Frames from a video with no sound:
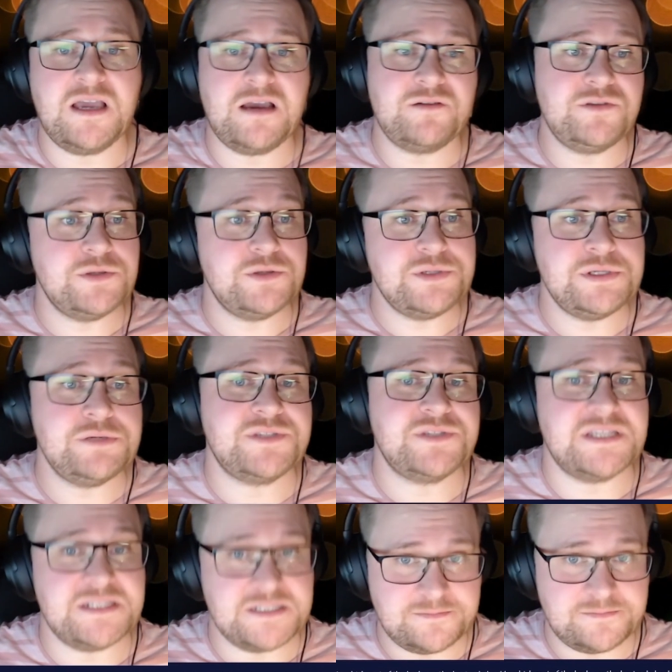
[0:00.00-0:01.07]
how you use
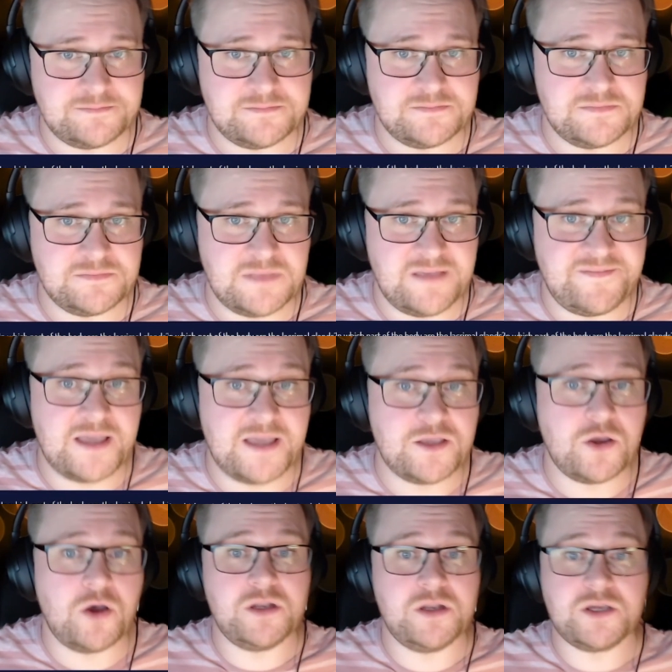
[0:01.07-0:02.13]
it. If I
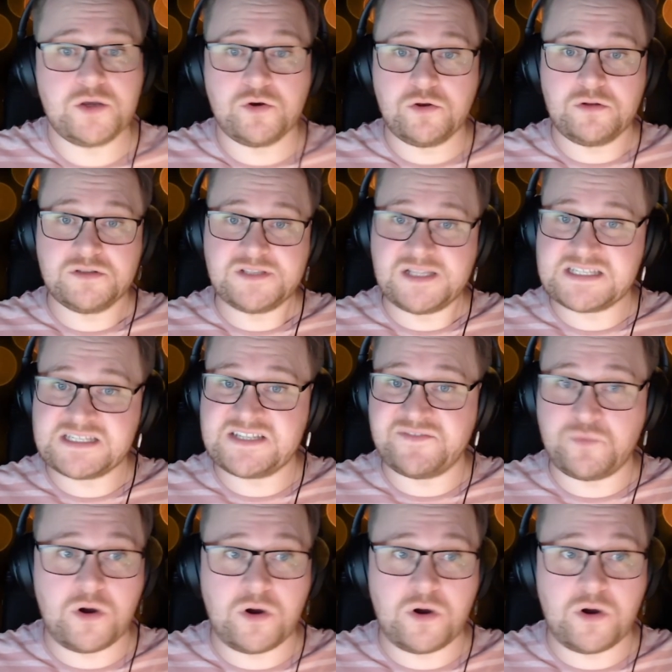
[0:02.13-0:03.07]
call a cold glass of